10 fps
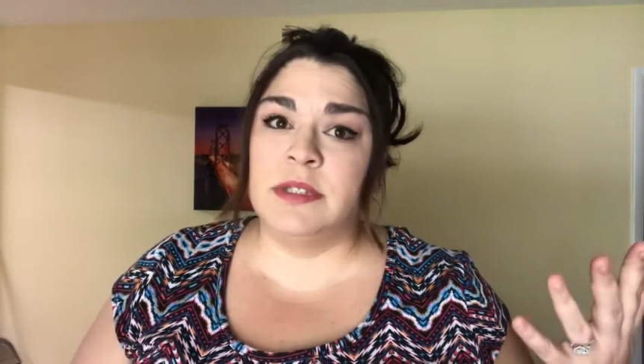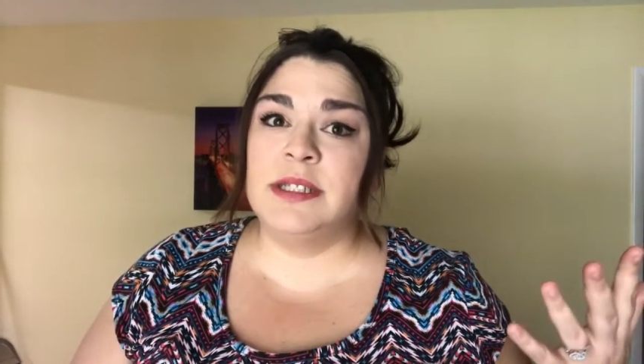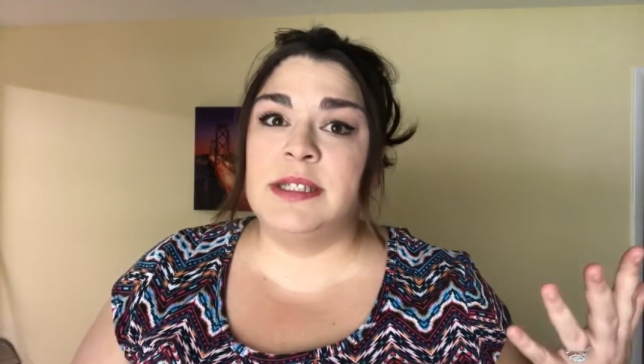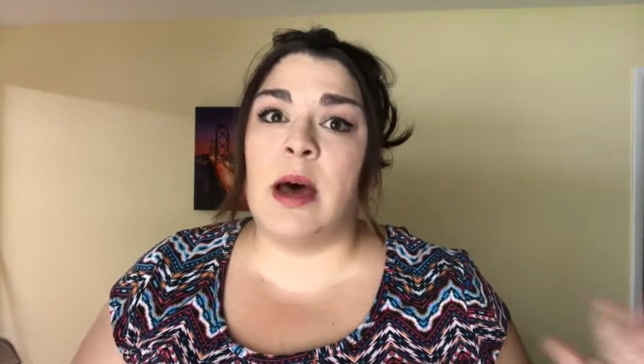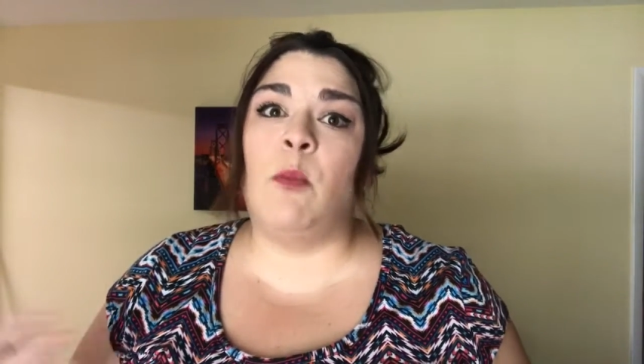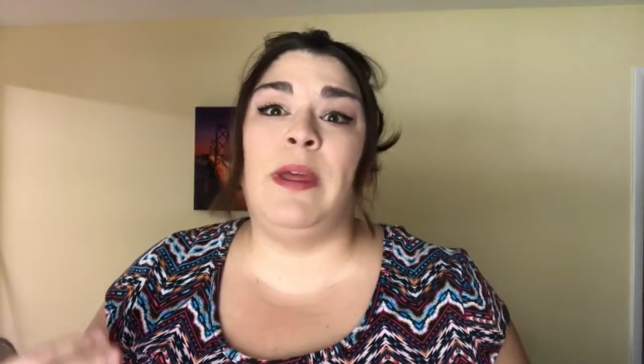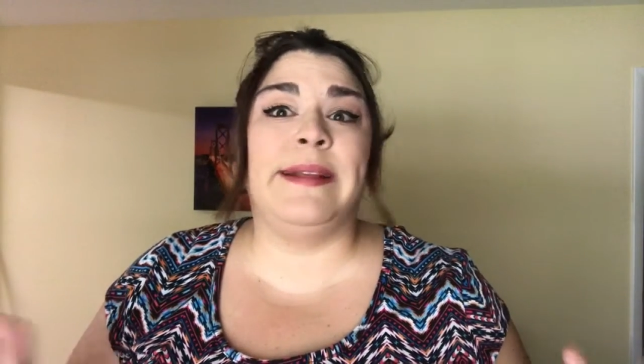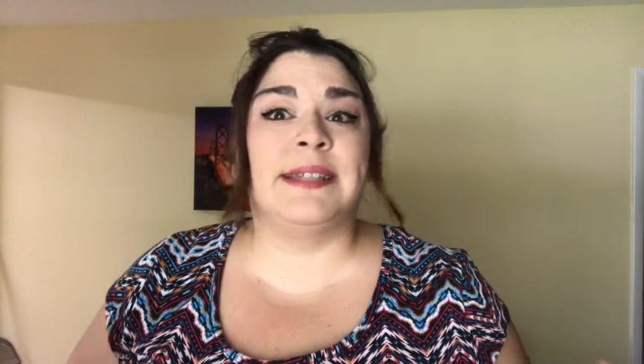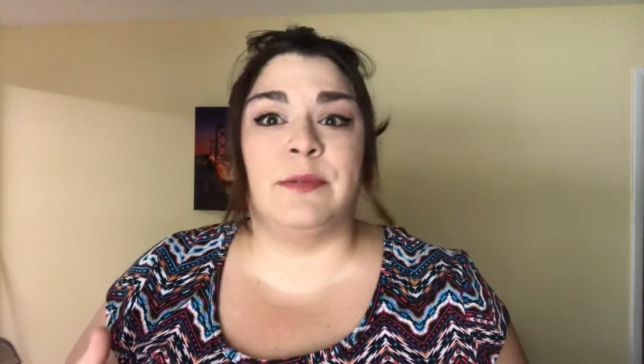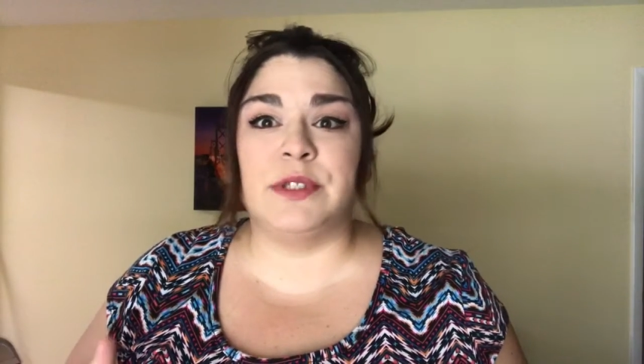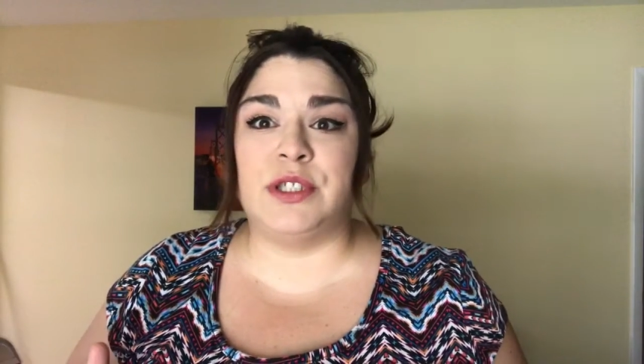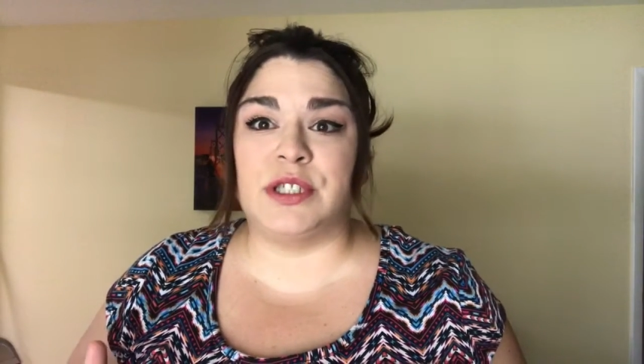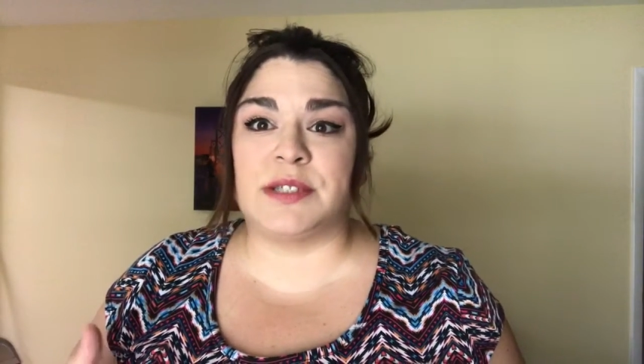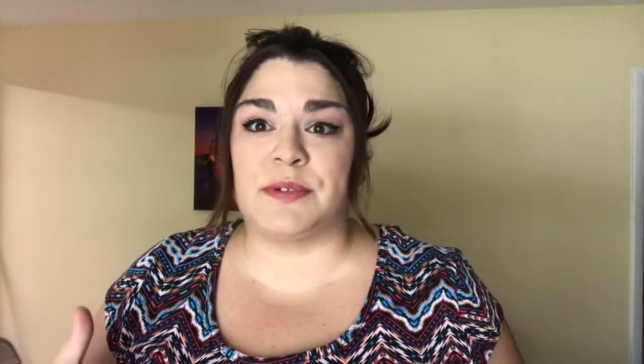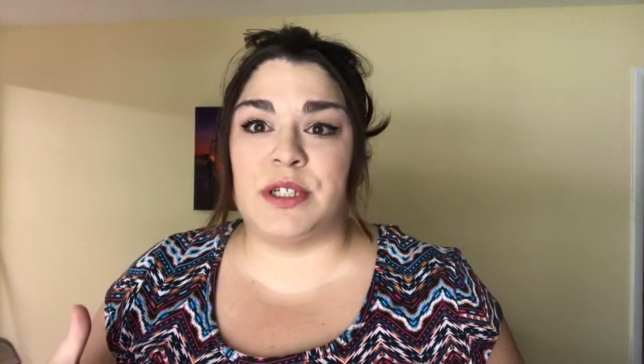Some weeks it was
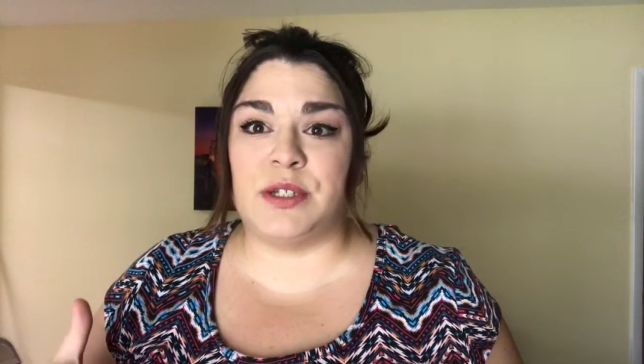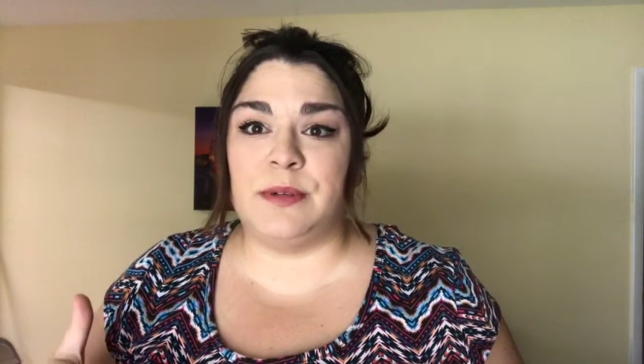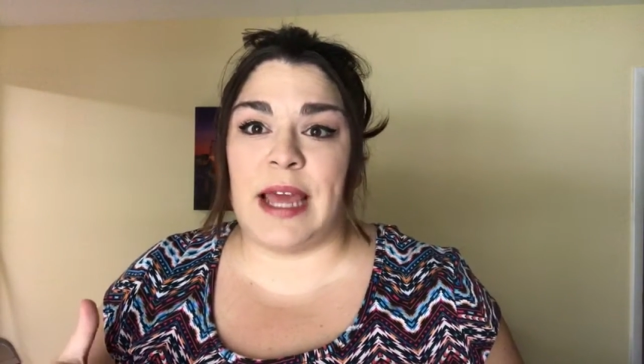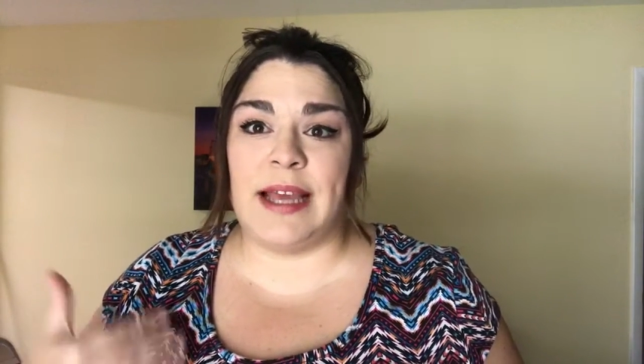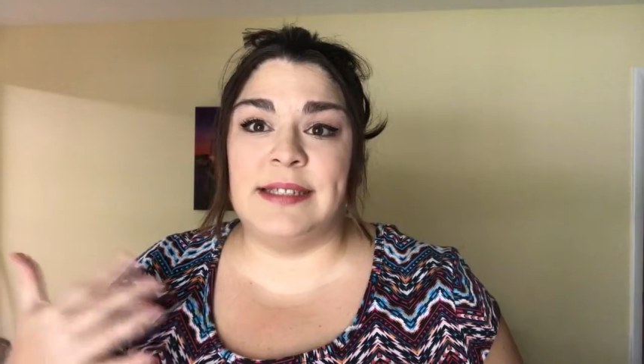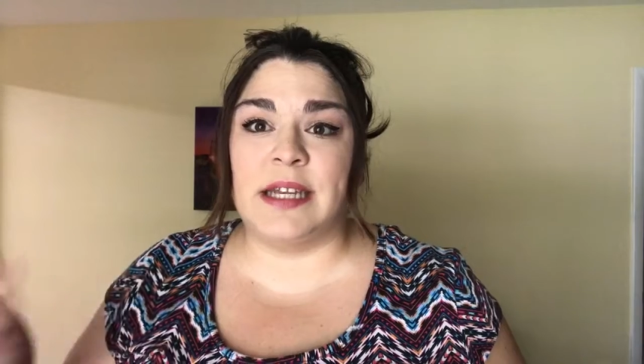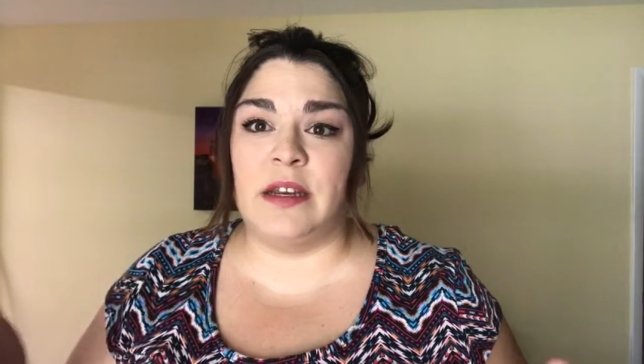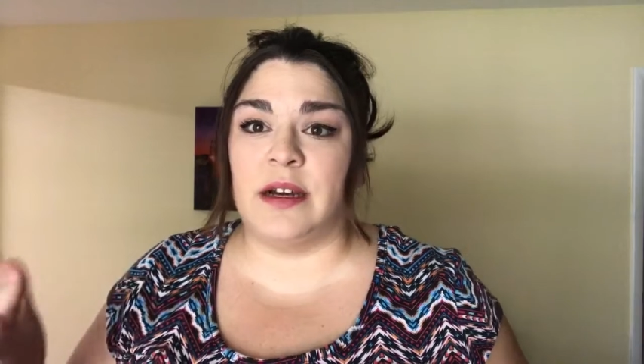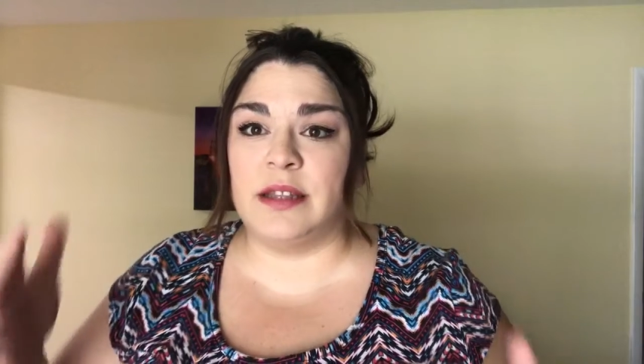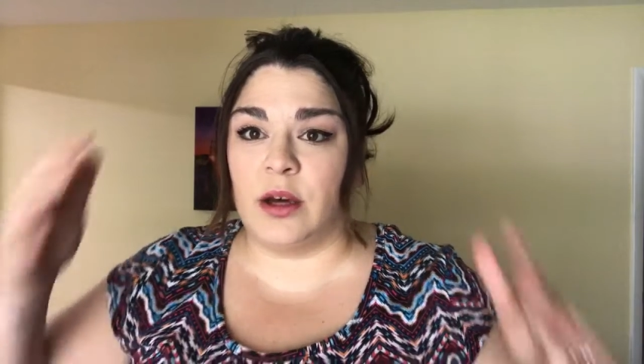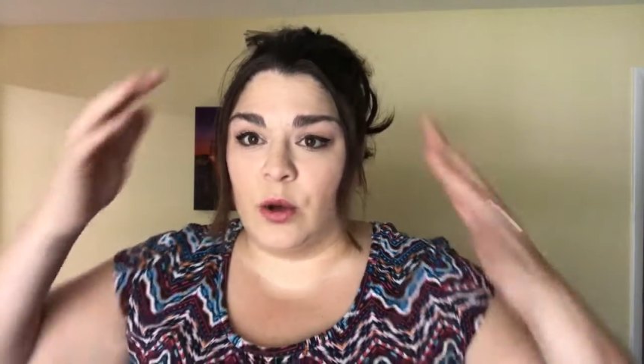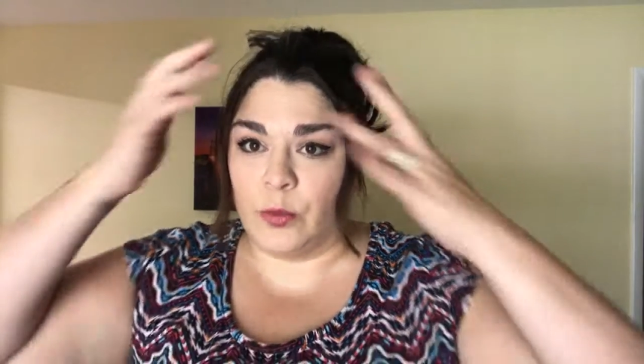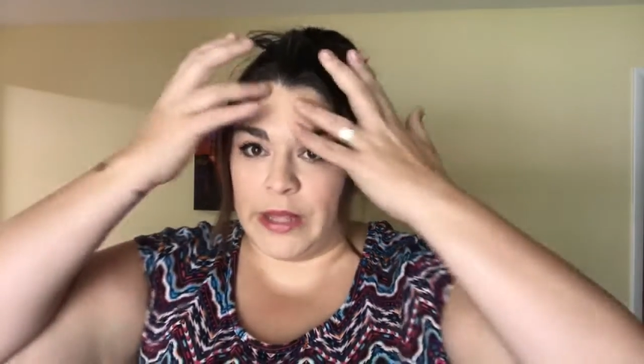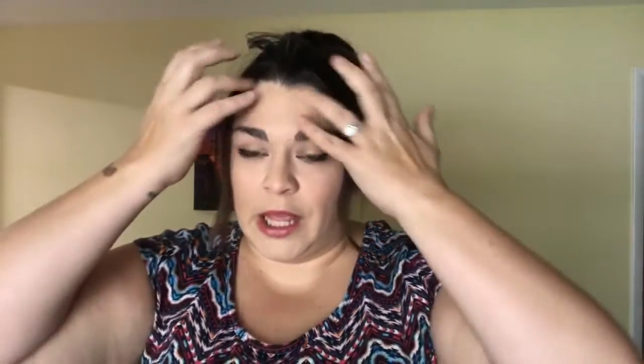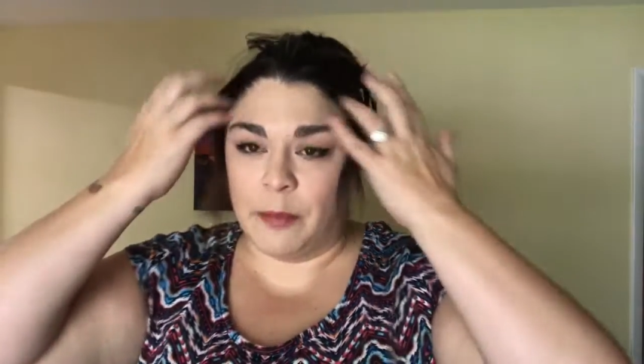just for two days and not the whole
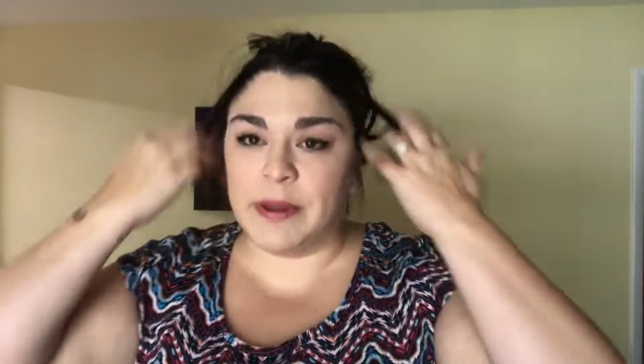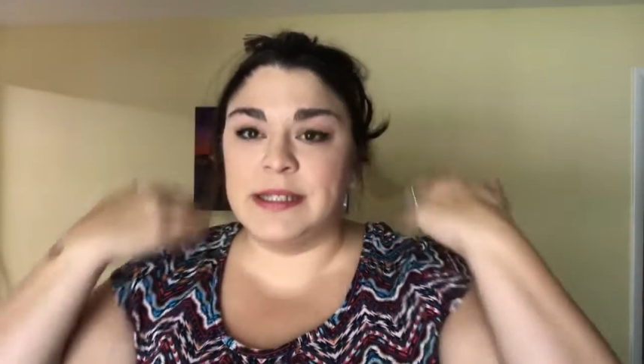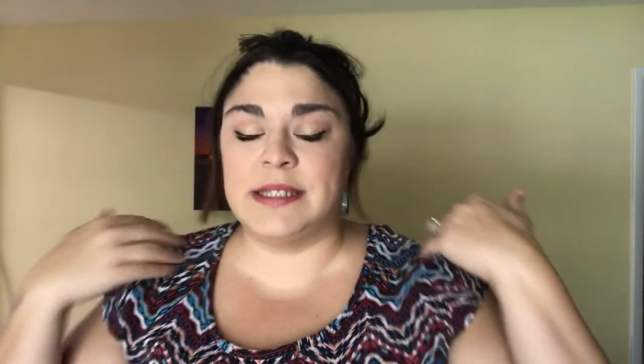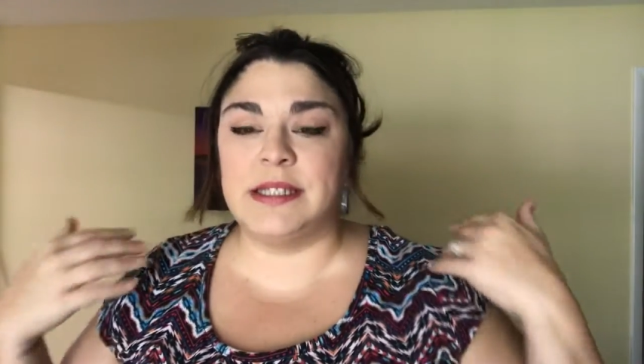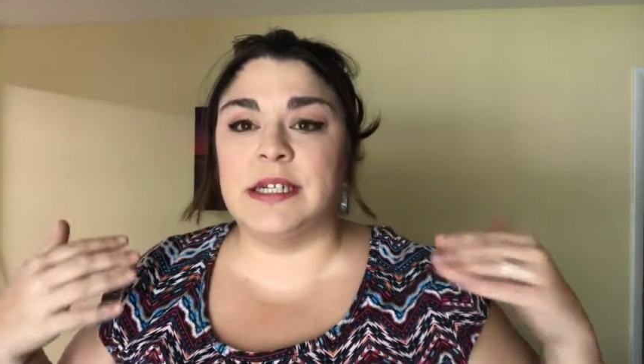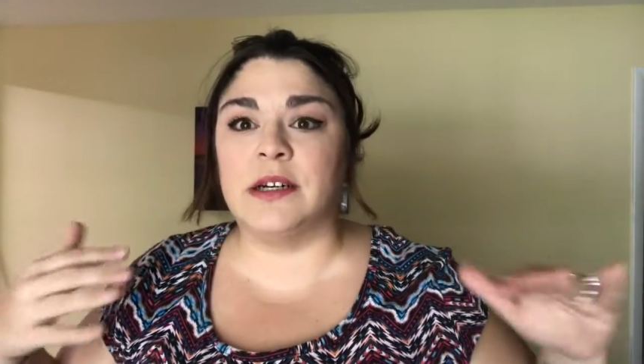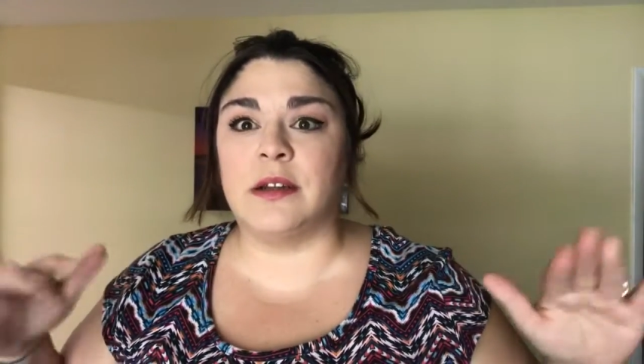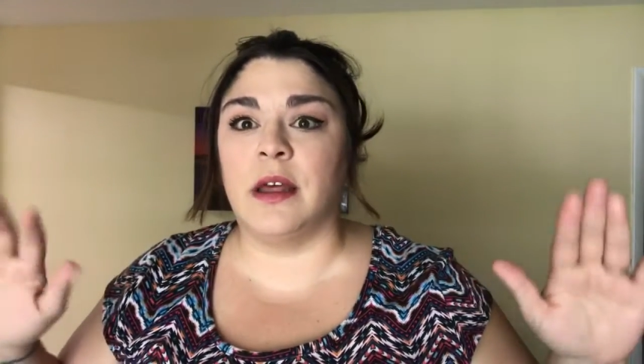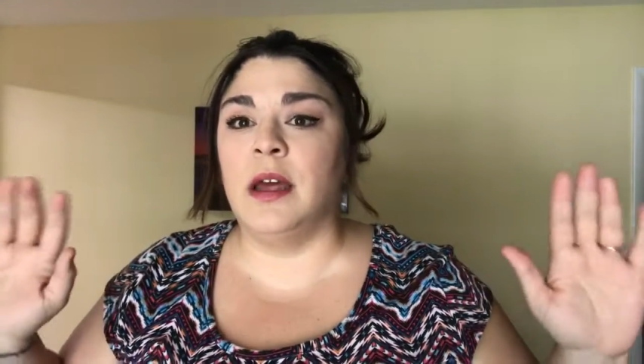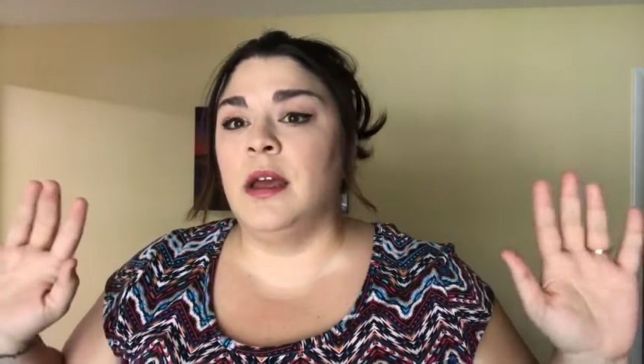week, but still